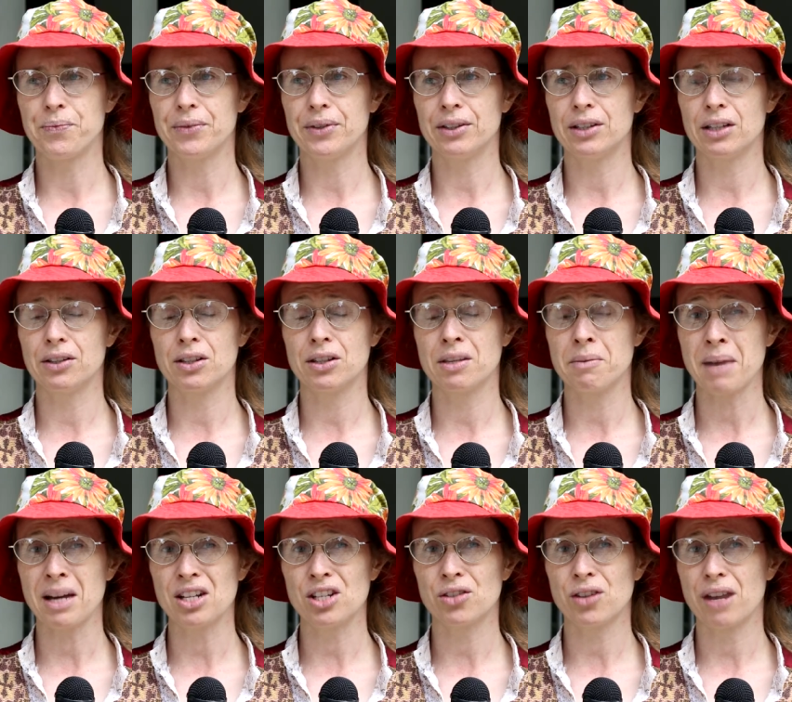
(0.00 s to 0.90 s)
The
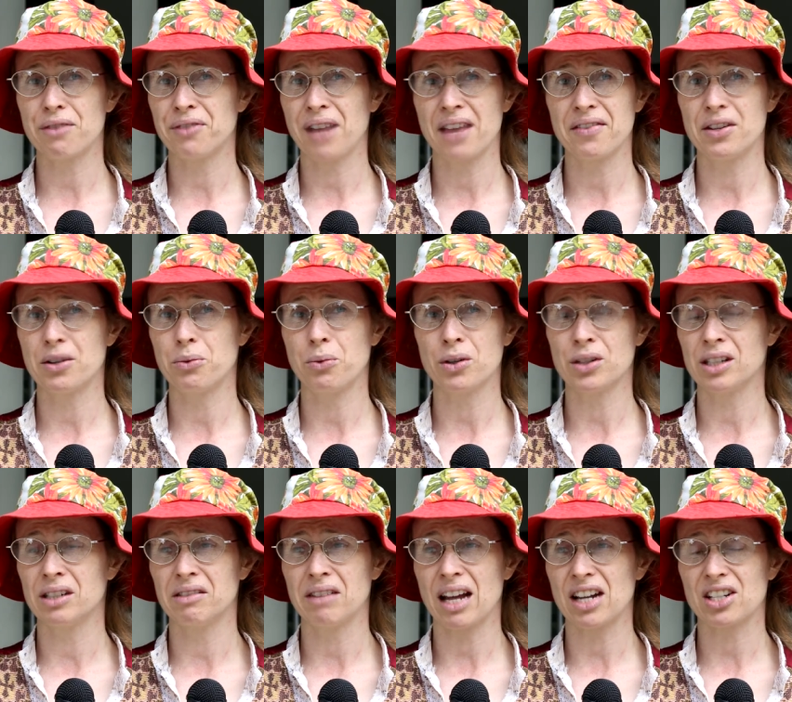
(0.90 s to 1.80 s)
magistrate found that it
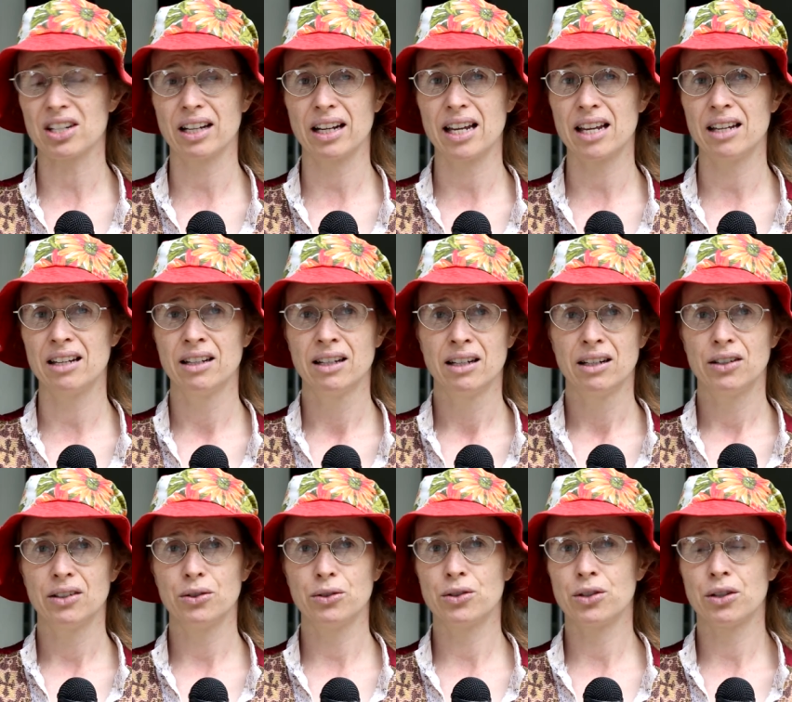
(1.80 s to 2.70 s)
wasn't actually,
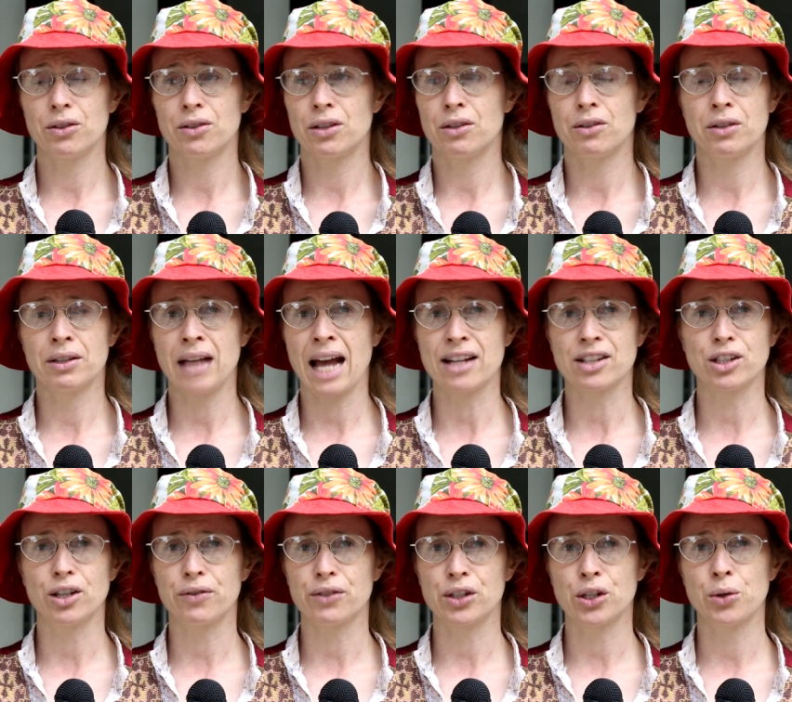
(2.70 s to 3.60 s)
the
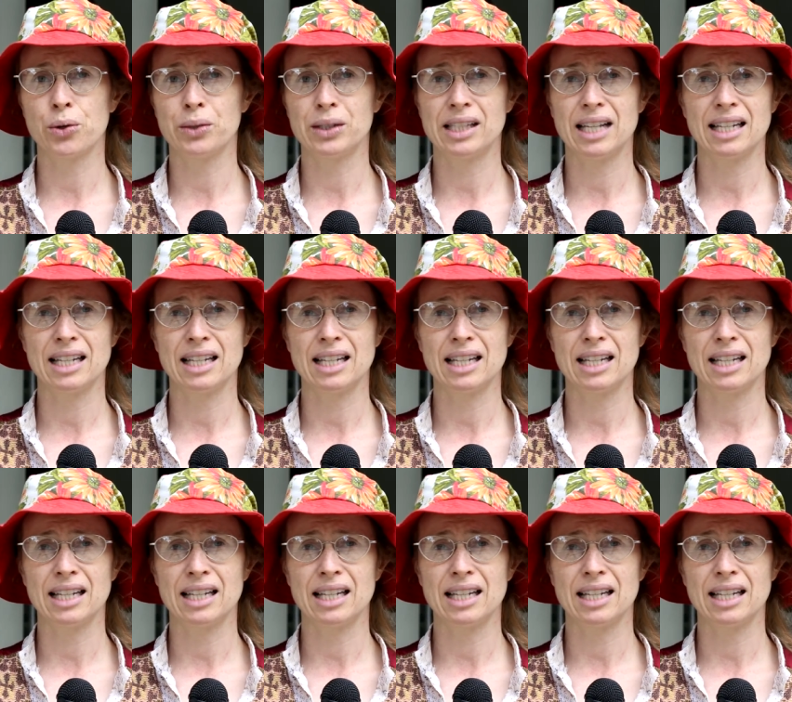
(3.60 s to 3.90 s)
council officer who was